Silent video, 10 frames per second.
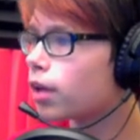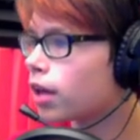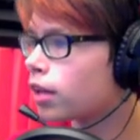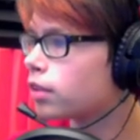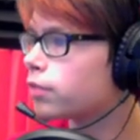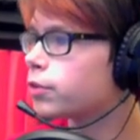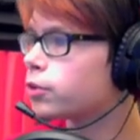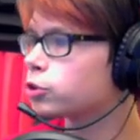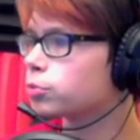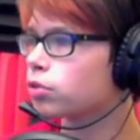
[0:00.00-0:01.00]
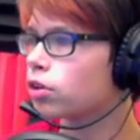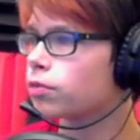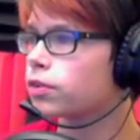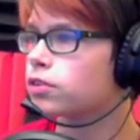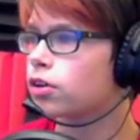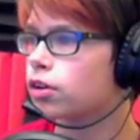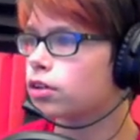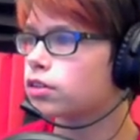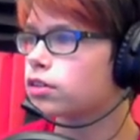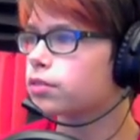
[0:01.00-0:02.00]
and the Future Prophet
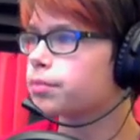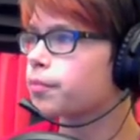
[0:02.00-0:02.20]
Taunt.